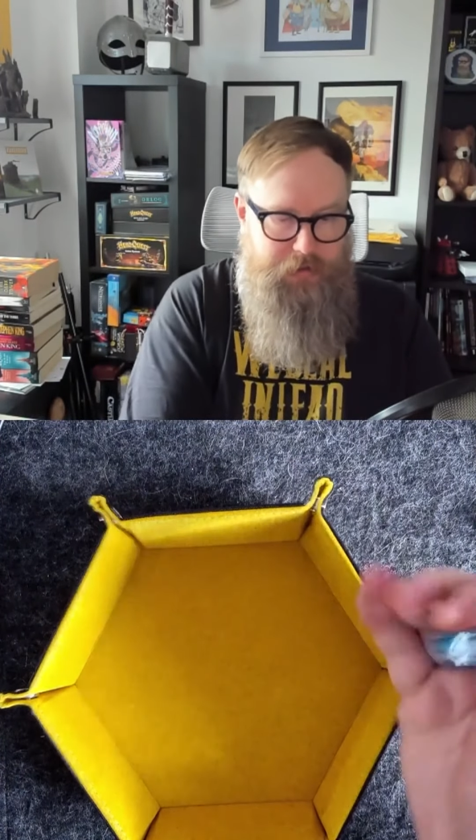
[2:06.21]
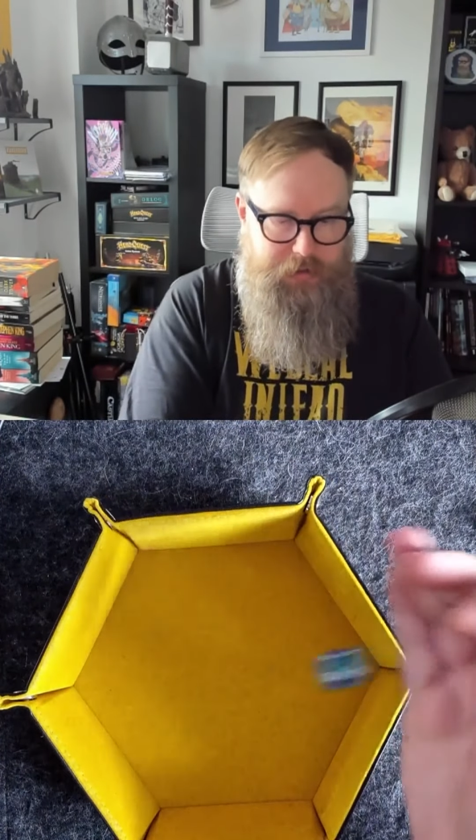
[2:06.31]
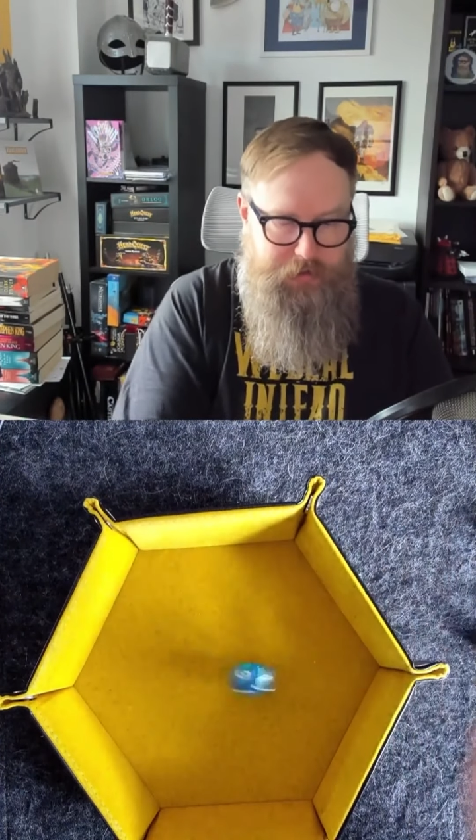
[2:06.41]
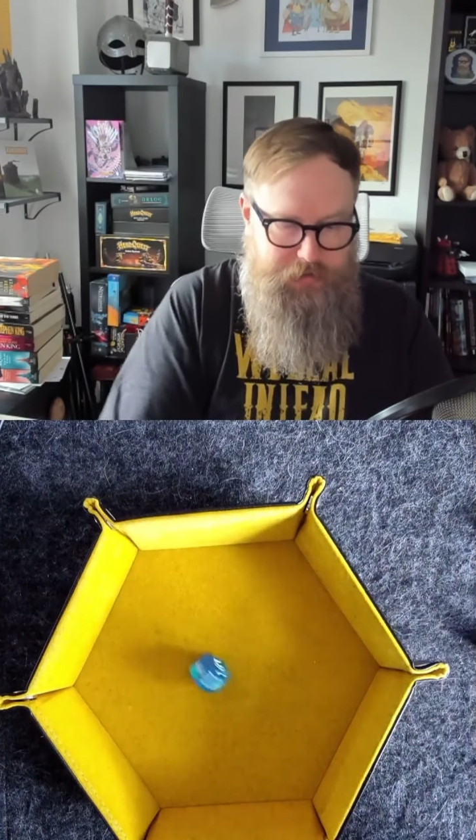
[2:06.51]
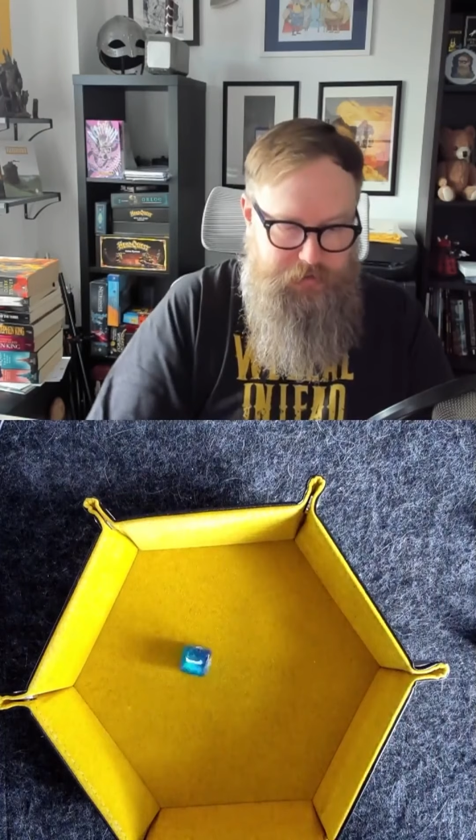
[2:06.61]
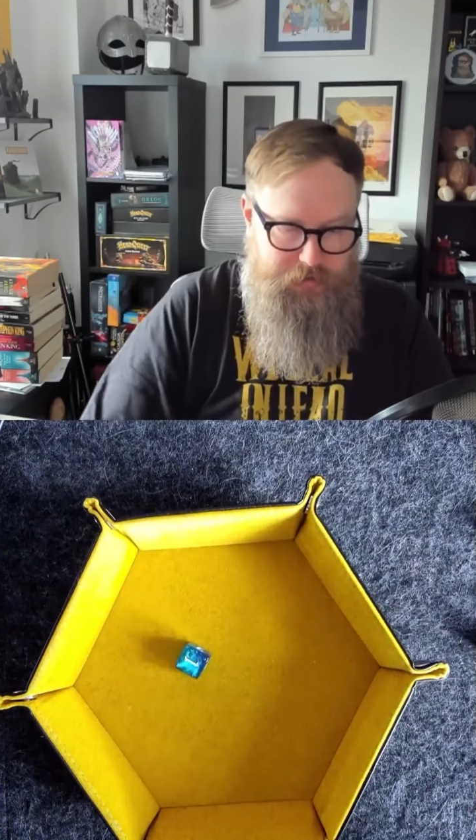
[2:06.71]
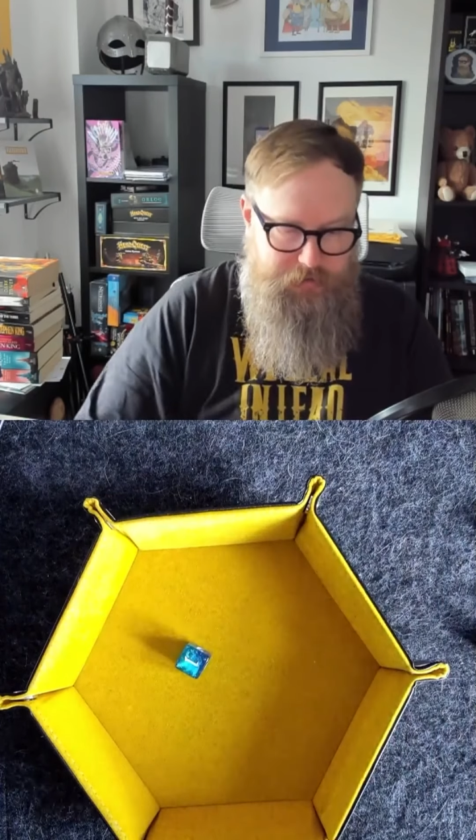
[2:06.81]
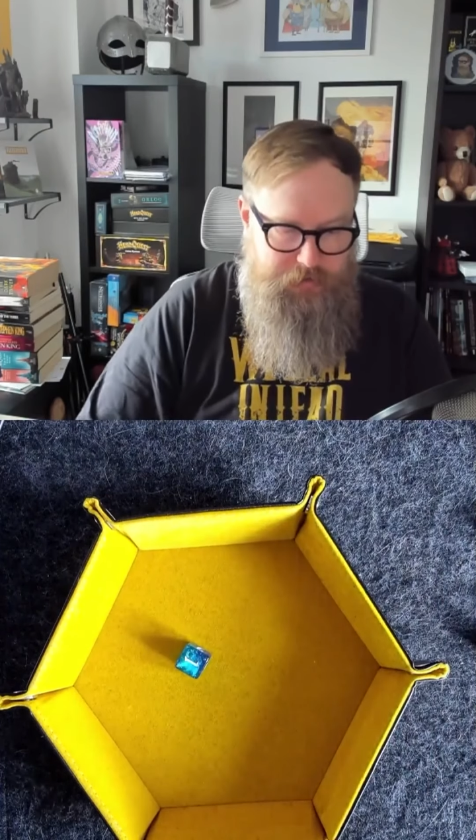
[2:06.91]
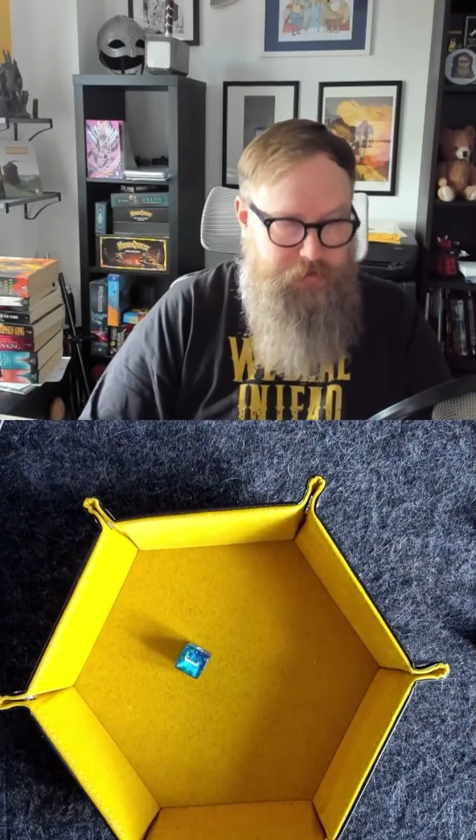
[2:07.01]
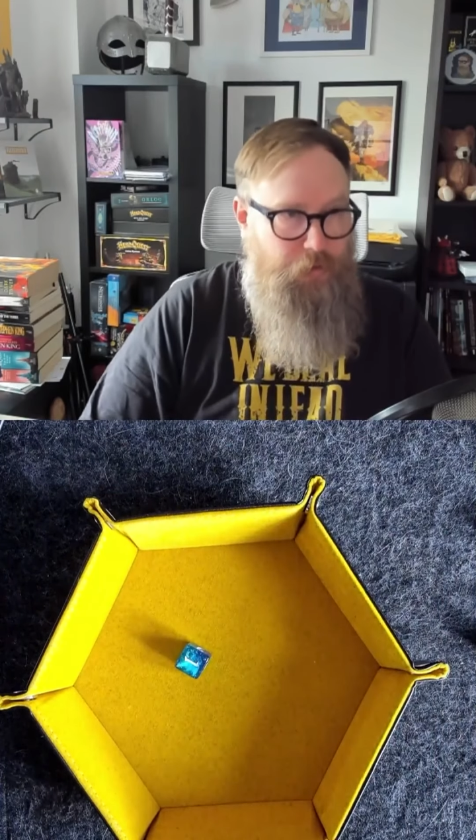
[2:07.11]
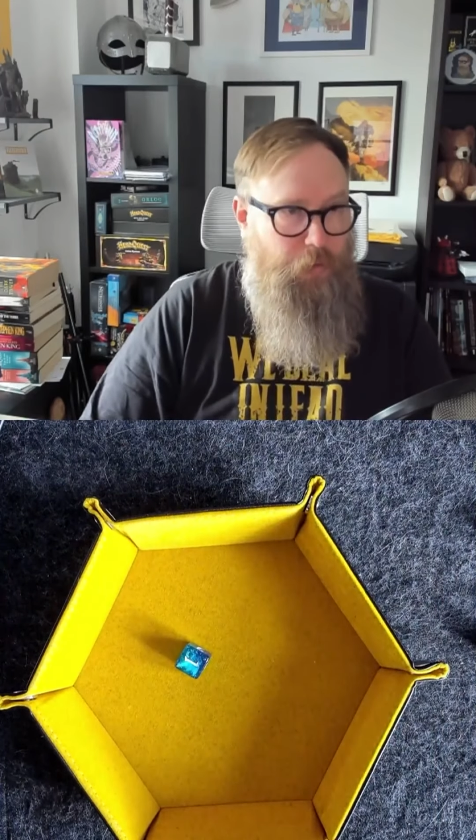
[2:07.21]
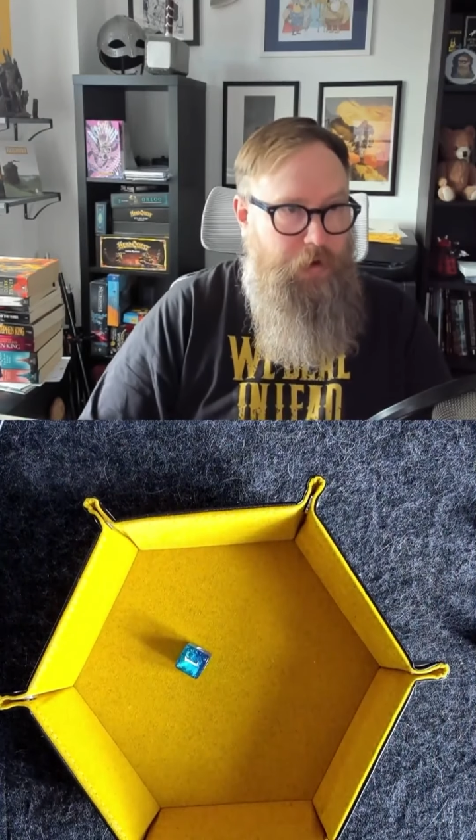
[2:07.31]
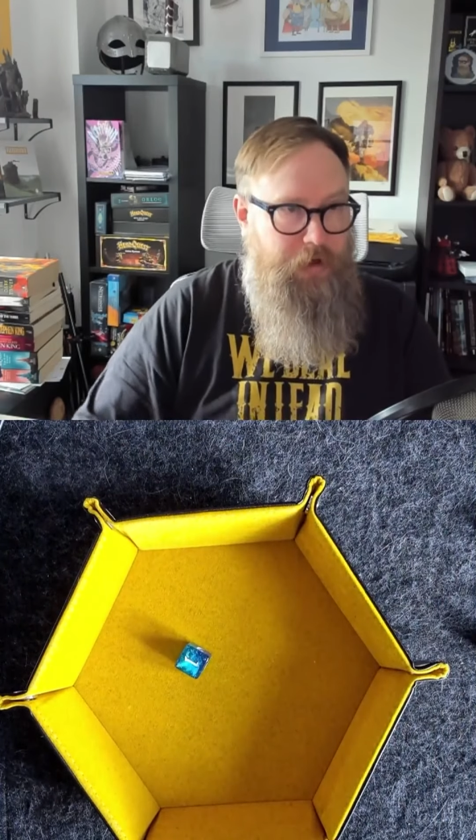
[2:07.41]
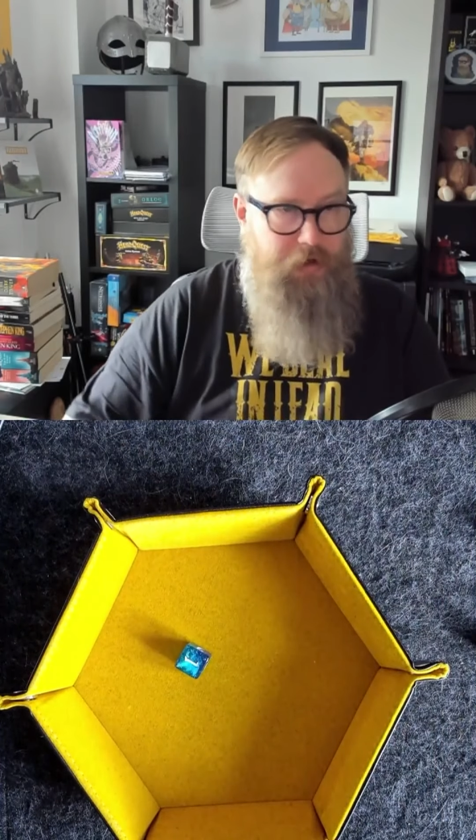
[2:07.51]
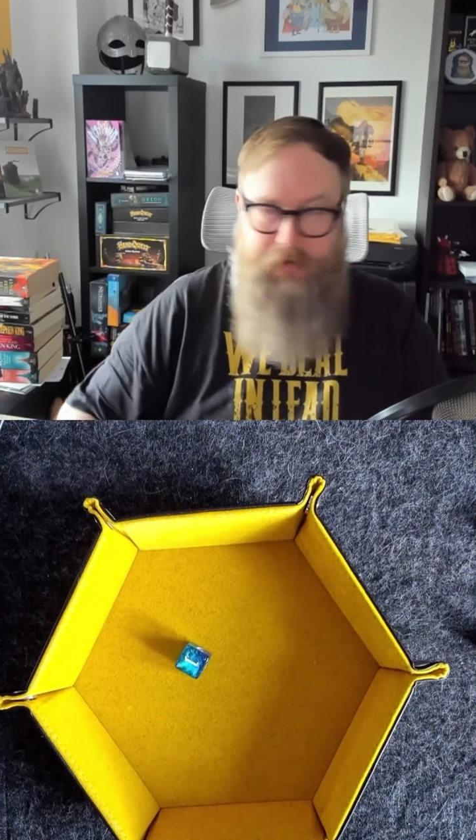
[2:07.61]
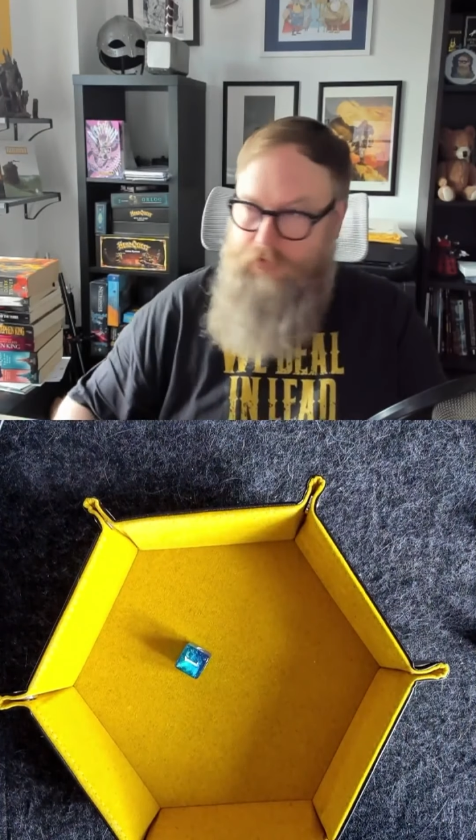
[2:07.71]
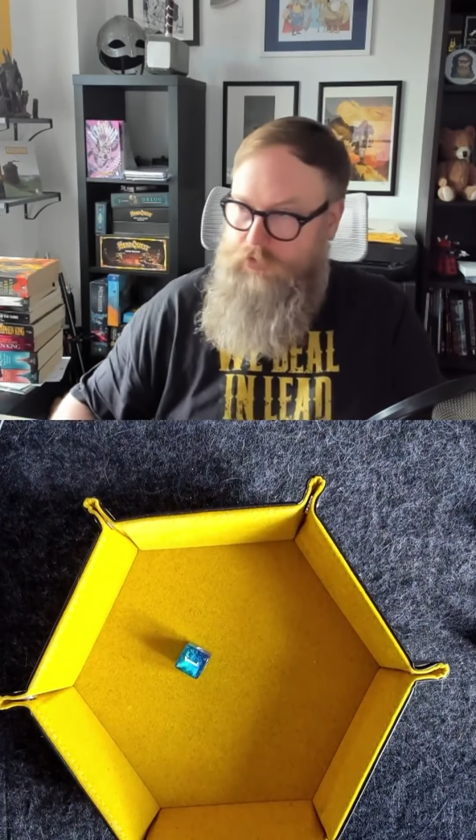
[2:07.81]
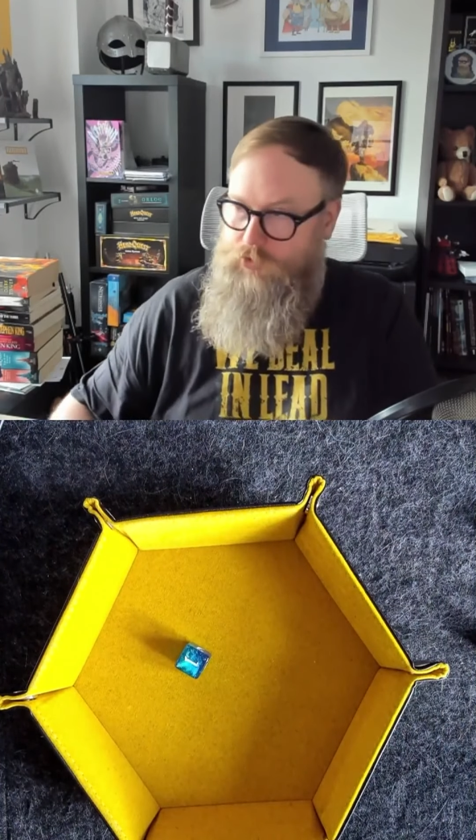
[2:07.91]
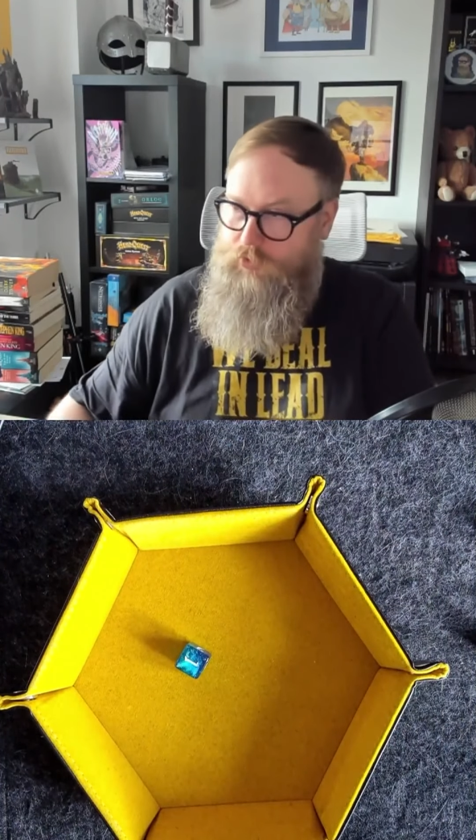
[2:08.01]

D6. So 1 dual